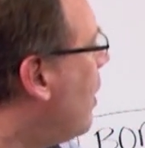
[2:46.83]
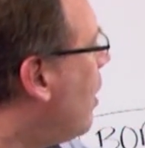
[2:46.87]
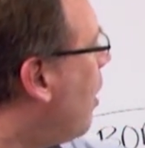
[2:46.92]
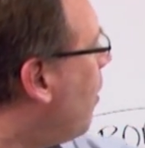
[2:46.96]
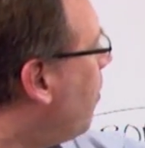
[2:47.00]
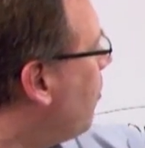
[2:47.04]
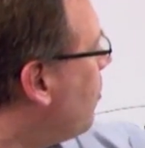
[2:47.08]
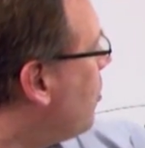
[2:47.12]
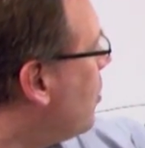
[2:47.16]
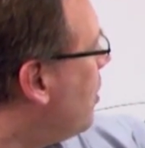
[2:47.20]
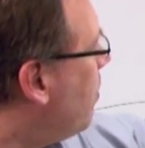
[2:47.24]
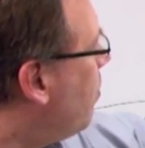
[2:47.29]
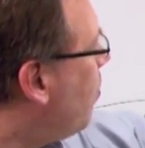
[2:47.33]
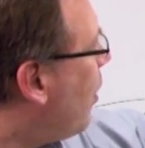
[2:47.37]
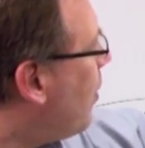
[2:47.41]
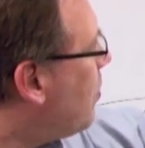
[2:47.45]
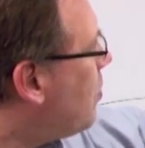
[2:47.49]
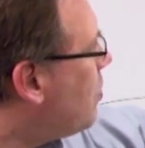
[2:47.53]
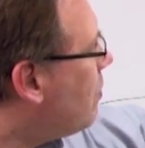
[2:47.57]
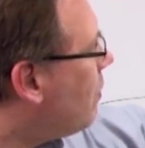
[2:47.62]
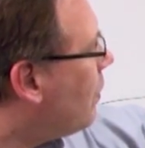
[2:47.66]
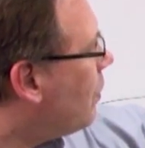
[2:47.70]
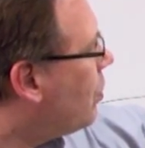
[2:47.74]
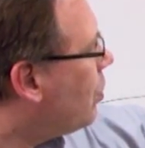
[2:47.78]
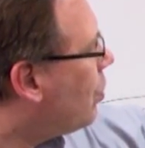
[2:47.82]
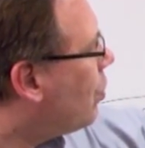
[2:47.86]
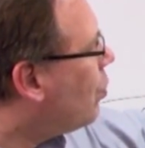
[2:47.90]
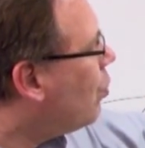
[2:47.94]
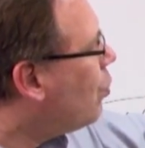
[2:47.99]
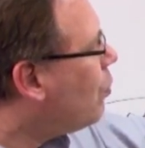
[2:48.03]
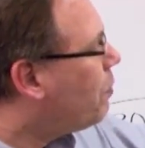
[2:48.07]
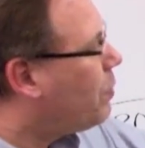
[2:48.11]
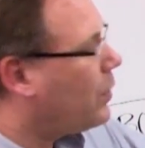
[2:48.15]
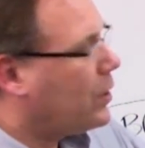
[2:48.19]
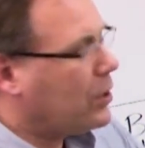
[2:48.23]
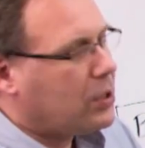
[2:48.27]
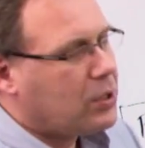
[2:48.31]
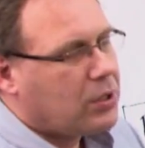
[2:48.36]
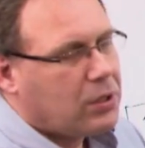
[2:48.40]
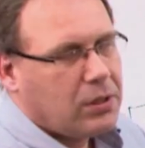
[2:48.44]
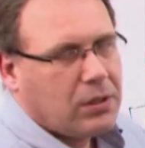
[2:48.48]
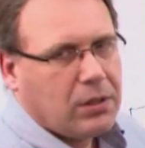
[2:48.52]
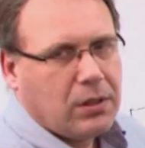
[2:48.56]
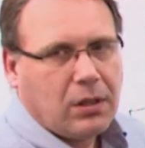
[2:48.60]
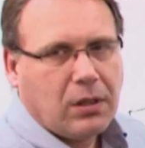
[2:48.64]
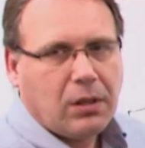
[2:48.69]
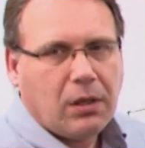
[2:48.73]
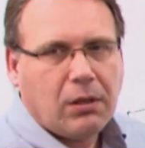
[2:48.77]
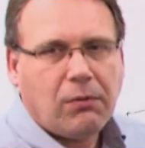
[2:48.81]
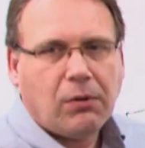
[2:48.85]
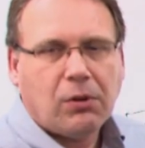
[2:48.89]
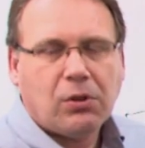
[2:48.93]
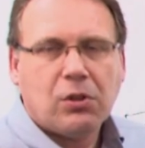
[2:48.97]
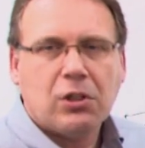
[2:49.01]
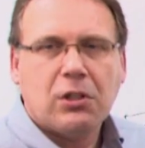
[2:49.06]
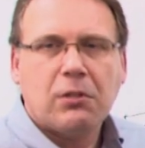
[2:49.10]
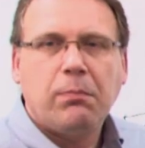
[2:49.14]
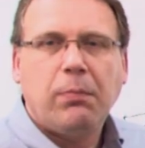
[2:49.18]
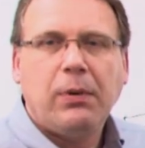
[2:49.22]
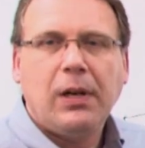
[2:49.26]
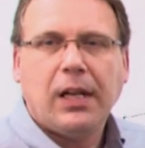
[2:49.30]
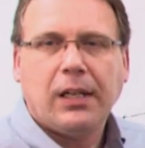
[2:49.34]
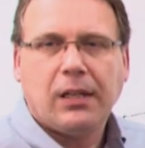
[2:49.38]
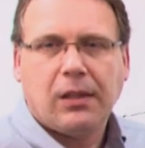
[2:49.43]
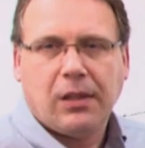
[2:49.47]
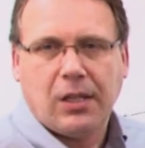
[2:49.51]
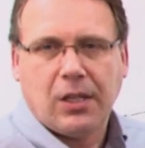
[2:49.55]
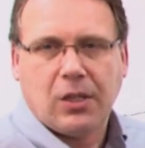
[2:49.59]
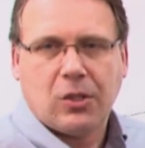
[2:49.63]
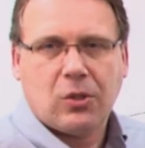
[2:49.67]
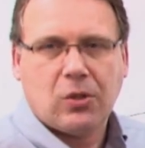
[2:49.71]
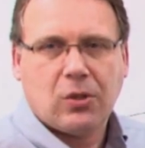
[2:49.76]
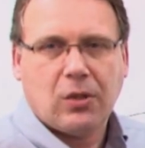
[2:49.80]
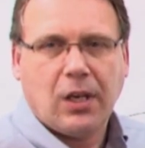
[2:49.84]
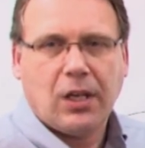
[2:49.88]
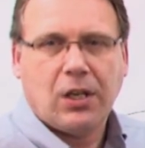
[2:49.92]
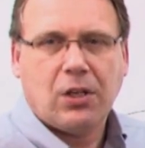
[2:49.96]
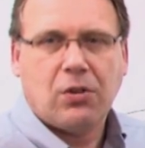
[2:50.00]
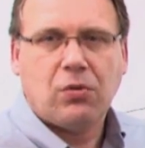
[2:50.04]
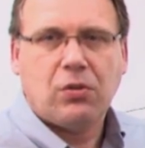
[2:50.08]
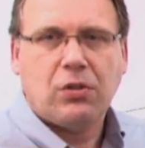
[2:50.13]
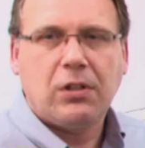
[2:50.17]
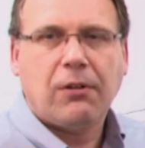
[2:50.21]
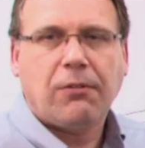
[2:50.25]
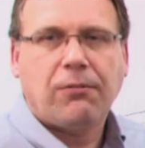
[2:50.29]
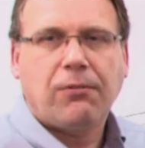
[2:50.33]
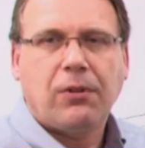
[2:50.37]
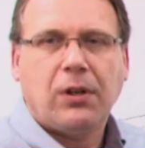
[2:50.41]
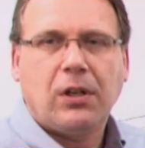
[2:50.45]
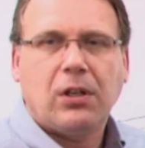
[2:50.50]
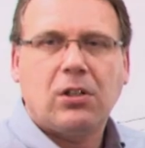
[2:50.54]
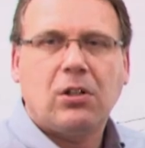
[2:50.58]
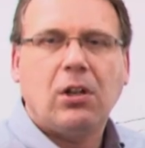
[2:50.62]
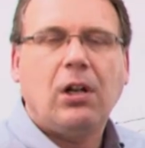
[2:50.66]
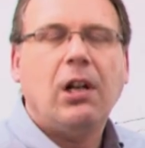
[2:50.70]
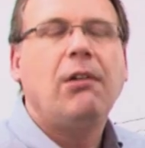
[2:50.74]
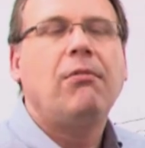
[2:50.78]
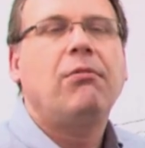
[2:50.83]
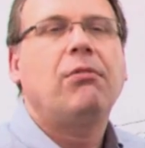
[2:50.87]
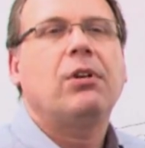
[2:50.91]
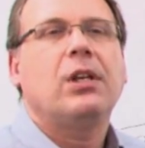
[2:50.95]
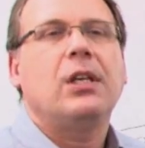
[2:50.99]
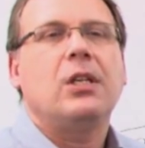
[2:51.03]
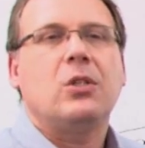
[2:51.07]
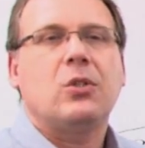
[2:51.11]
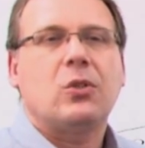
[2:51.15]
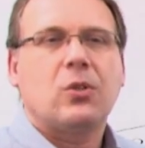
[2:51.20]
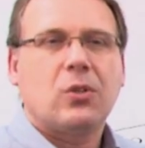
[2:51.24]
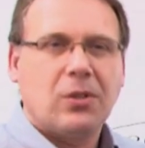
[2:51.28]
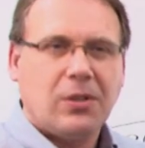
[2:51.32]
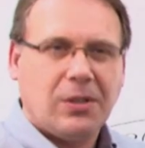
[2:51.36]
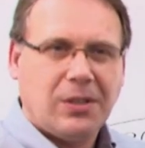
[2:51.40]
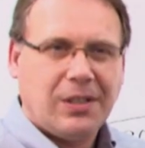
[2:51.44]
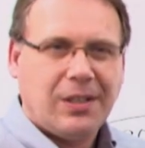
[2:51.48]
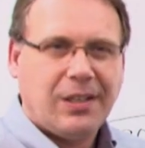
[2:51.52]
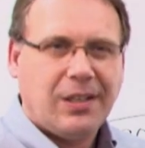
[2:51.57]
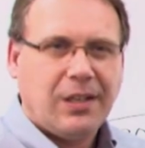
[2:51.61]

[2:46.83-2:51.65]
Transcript: then obviously perhaps you want to group it. You want to split this into different deliveries.